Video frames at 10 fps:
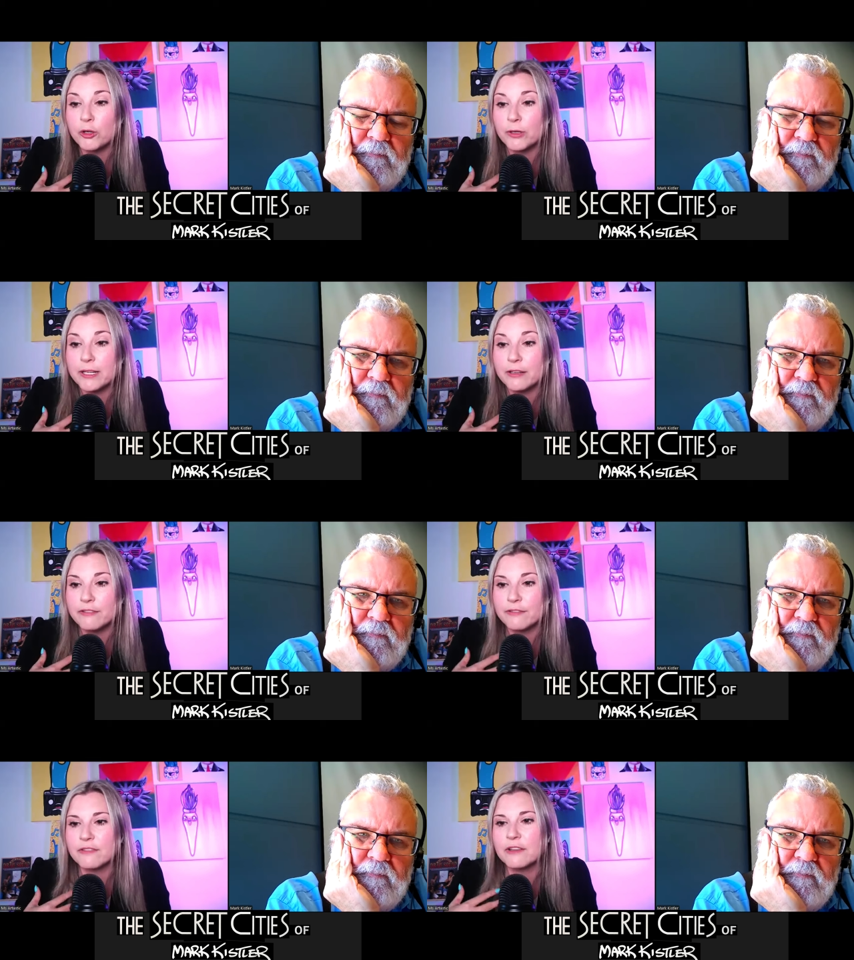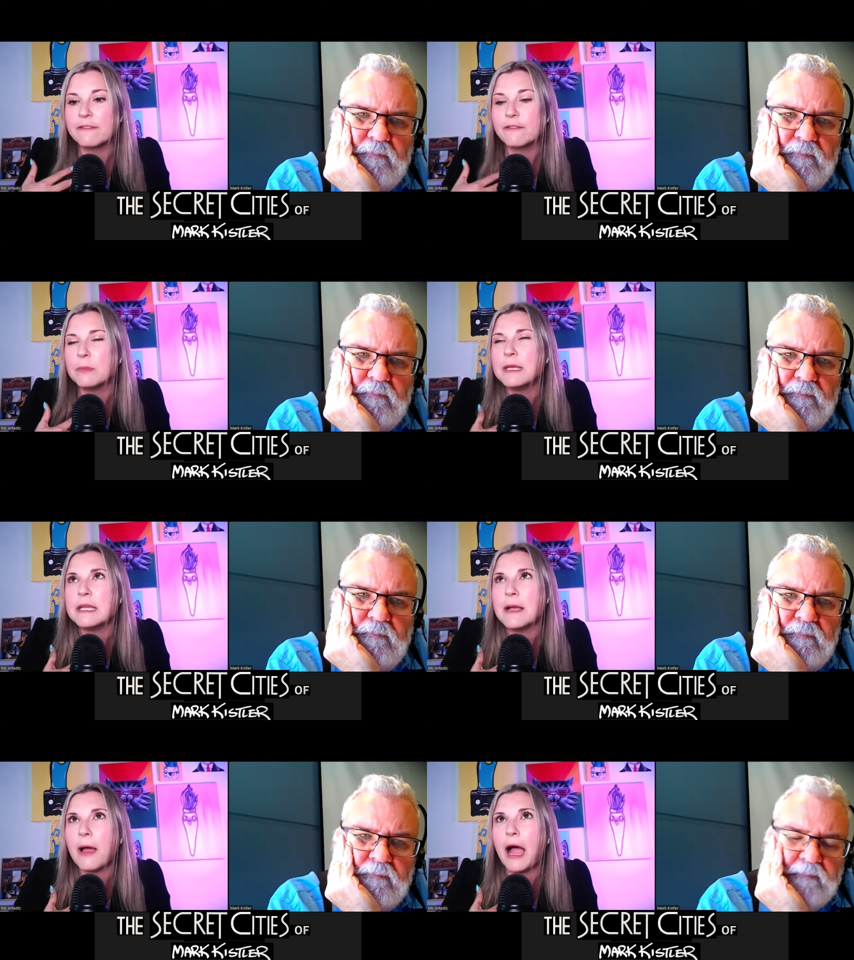Speaker 1: creative? Like for
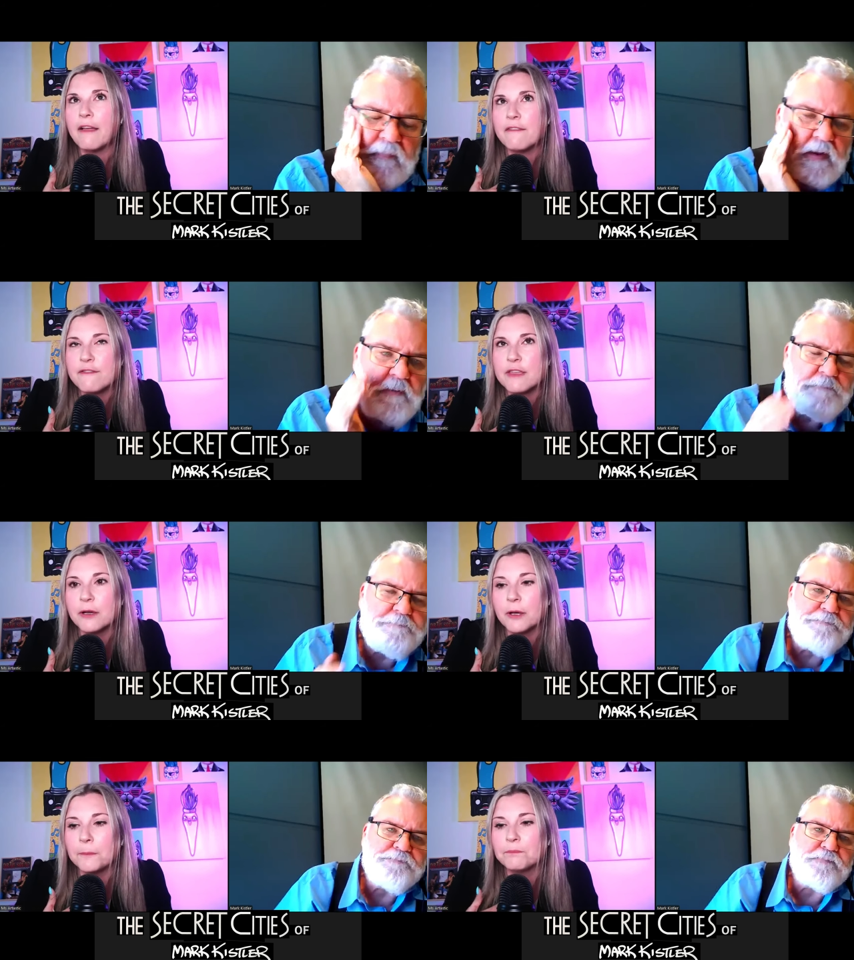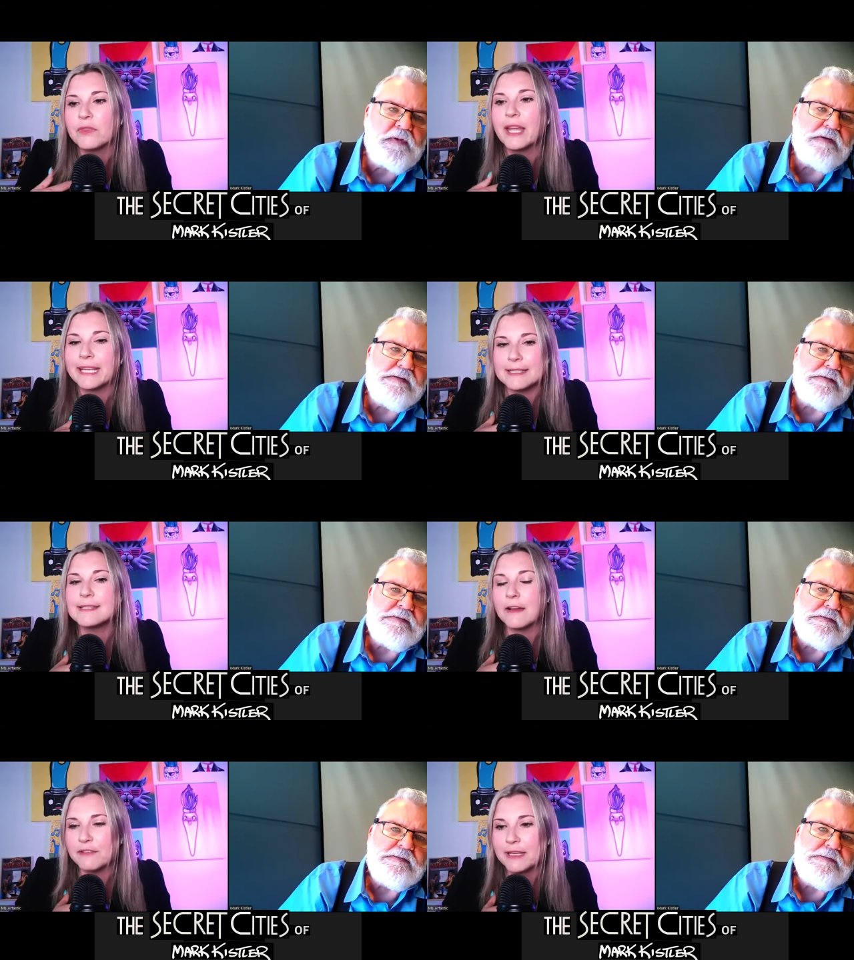me, I feel like it
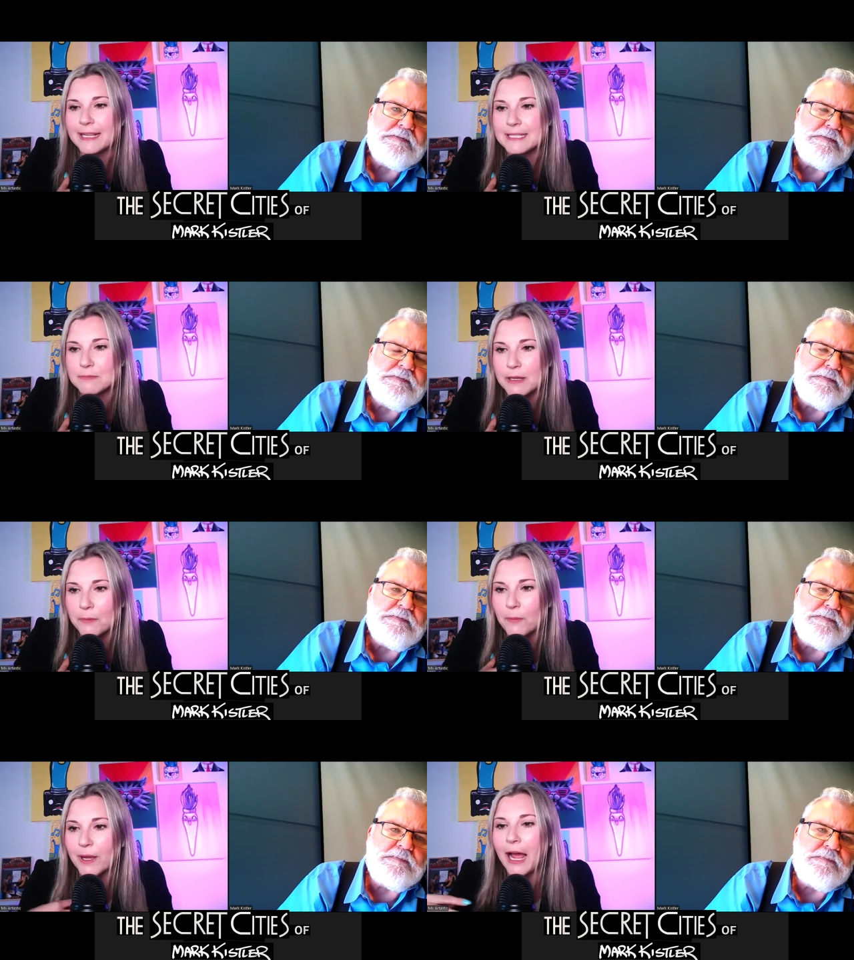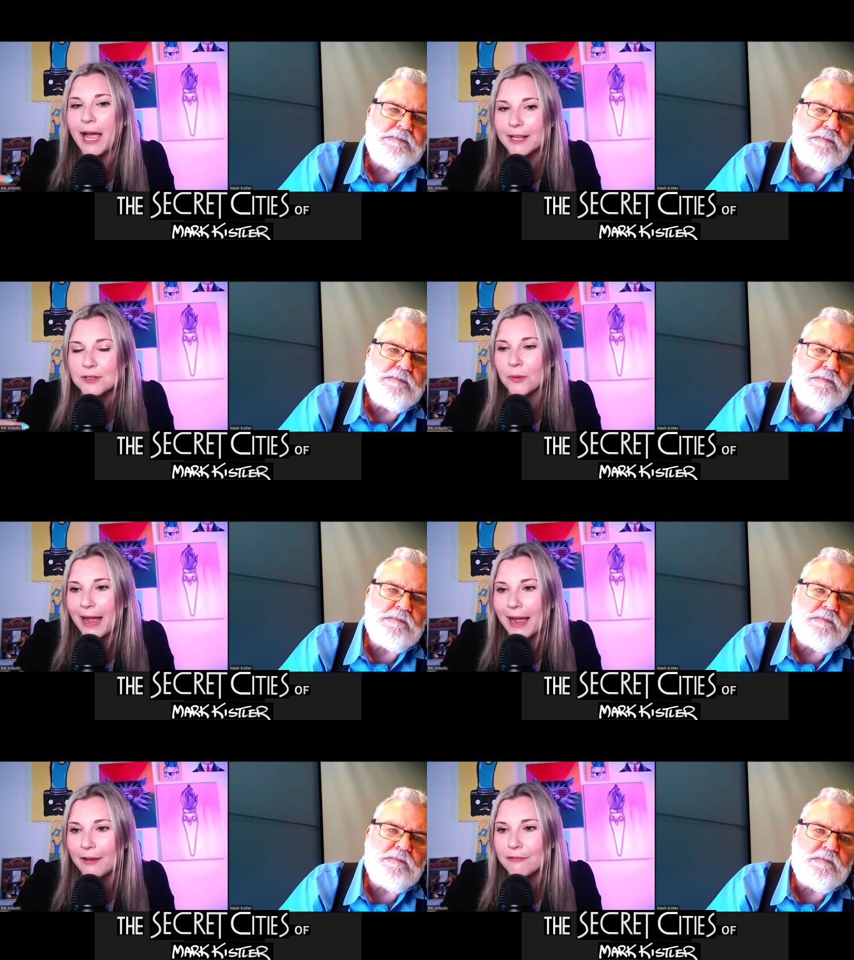suffocates me when I don't
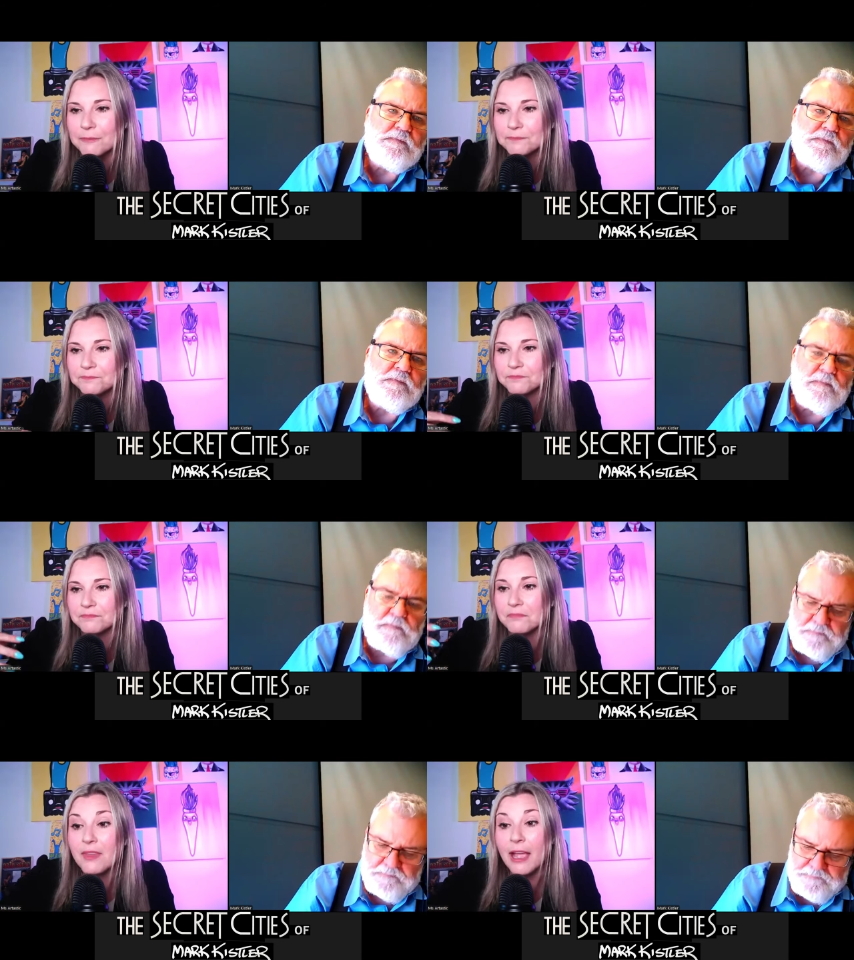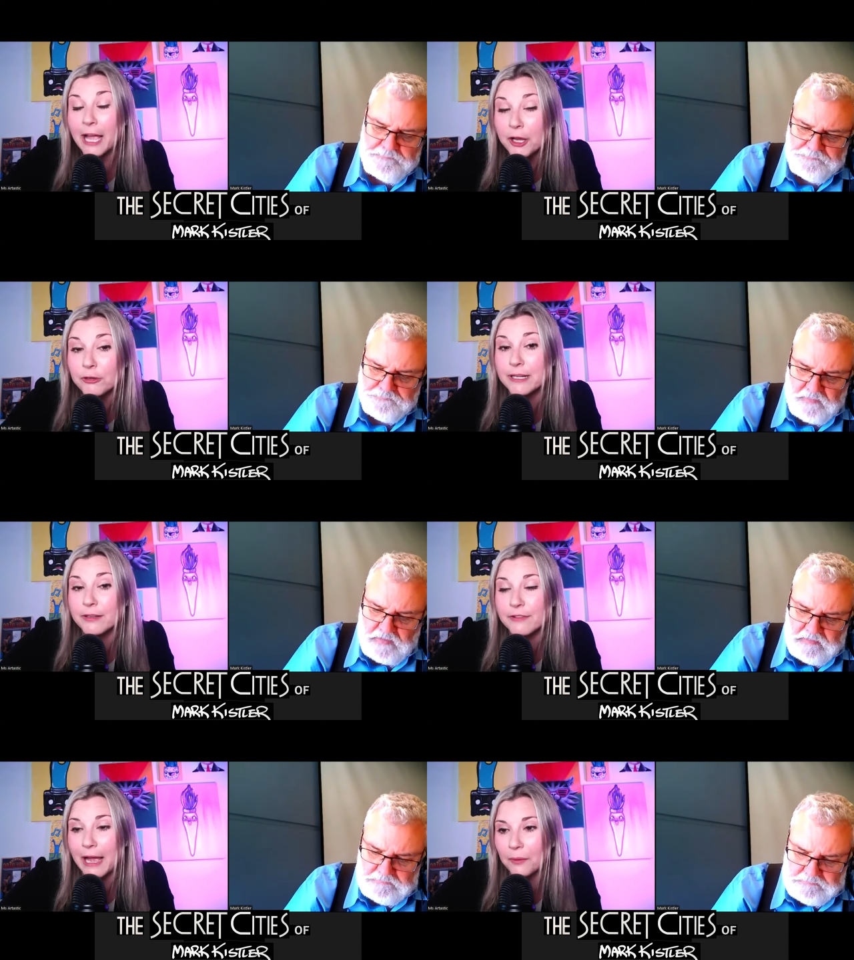have a
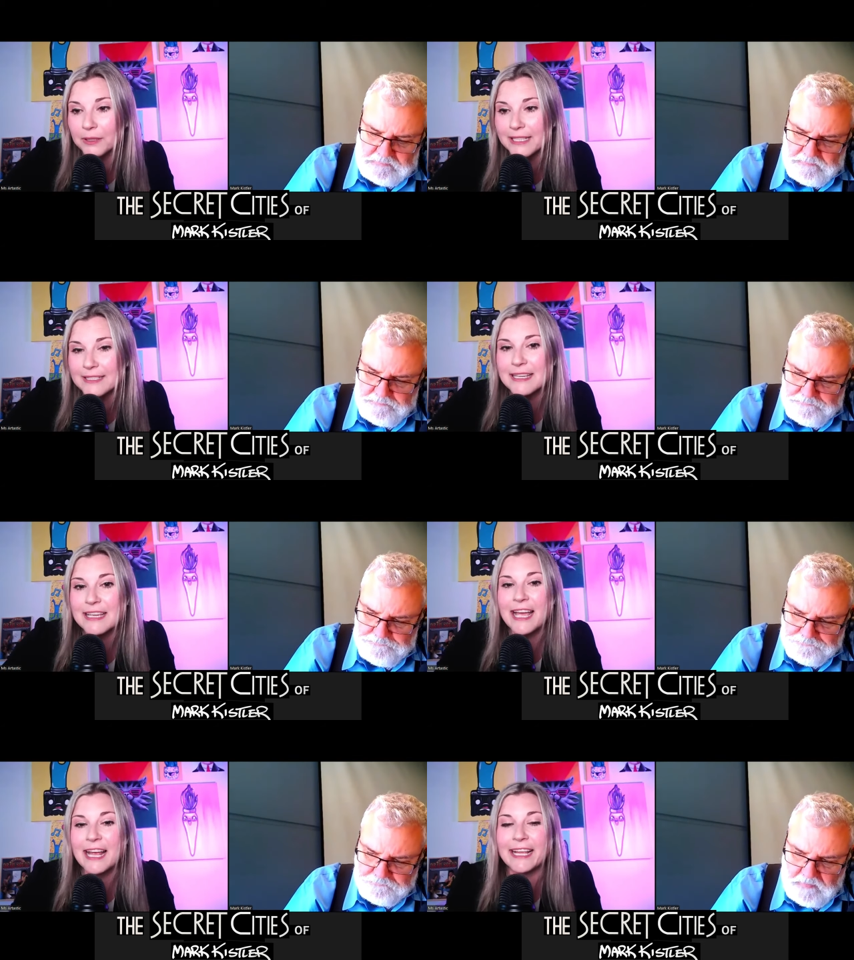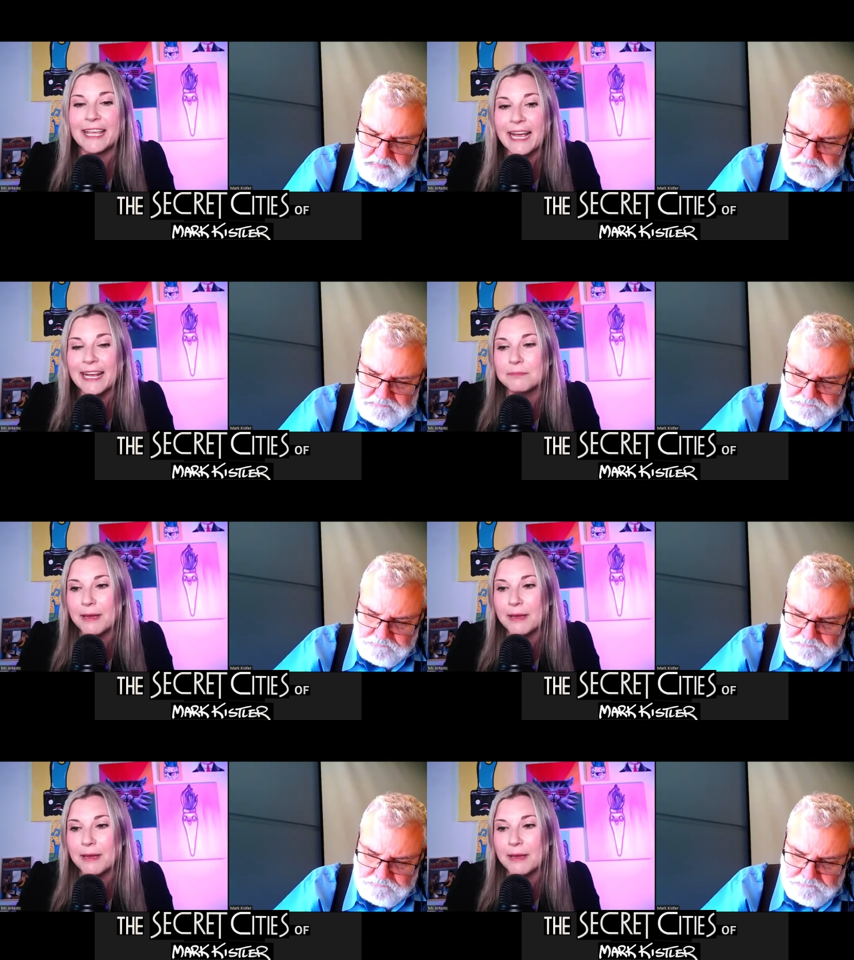creative outlet. And I can't